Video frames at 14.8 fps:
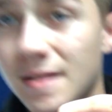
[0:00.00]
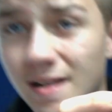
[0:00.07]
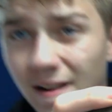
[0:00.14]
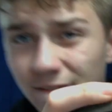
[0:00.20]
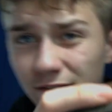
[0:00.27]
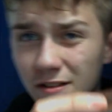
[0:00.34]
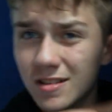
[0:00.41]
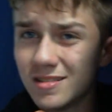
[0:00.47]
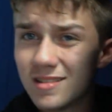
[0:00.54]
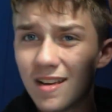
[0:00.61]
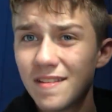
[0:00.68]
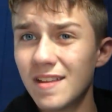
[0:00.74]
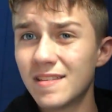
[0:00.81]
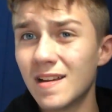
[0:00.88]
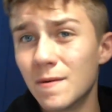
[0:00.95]
And at first,
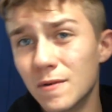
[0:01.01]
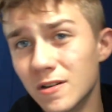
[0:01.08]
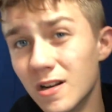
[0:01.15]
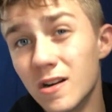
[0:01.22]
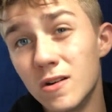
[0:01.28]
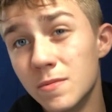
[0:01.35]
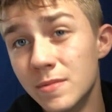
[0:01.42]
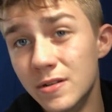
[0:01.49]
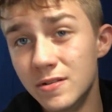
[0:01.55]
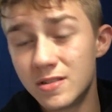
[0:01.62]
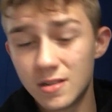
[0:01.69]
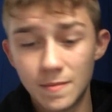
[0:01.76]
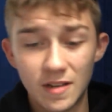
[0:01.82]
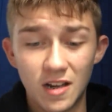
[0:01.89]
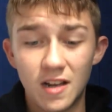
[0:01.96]
I thought they were girl
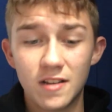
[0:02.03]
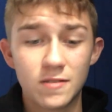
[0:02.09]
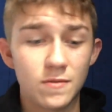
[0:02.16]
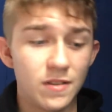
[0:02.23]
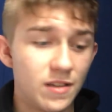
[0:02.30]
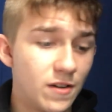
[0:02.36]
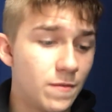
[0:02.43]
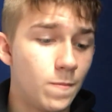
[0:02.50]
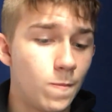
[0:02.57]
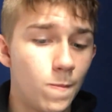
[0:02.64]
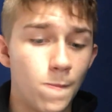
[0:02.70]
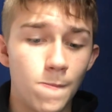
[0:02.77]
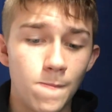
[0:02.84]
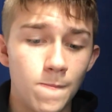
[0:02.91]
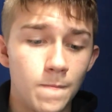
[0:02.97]
boots, to be honest with you.
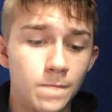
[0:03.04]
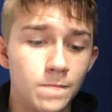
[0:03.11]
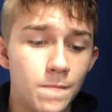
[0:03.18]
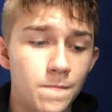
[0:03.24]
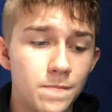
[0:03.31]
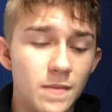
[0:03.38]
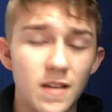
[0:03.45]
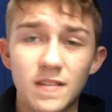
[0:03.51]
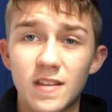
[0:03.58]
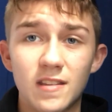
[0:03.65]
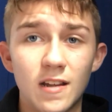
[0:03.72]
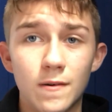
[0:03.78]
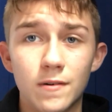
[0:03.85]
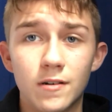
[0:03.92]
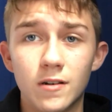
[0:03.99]
I thought
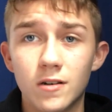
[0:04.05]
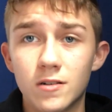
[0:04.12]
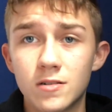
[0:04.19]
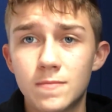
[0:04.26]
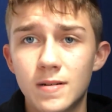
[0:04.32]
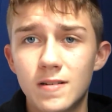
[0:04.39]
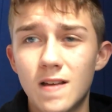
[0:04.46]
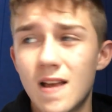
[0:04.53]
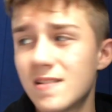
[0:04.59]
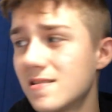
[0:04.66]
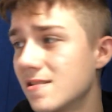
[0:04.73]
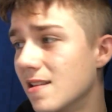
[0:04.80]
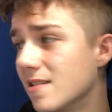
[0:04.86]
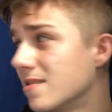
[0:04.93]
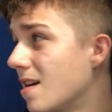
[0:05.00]
they were girls, but
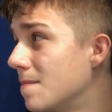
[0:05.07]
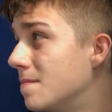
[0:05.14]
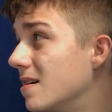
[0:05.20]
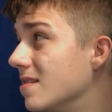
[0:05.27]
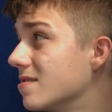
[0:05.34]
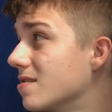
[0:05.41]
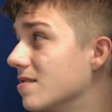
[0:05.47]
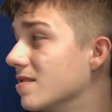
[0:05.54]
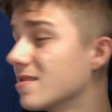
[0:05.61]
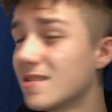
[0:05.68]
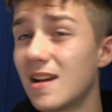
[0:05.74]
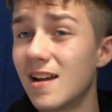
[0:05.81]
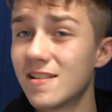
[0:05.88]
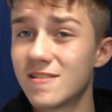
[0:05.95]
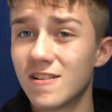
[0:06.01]
they said men's on the
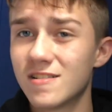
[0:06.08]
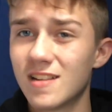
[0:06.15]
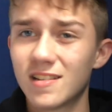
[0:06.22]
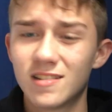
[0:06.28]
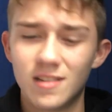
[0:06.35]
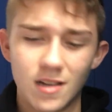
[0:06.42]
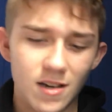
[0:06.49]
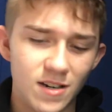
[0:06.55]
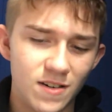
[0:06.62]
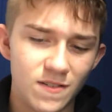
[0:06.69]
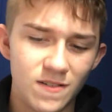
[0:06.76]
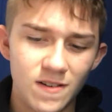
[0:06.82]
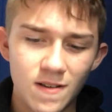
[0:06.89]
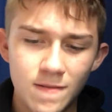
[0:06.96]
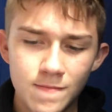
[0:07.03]
side, so I was like, no.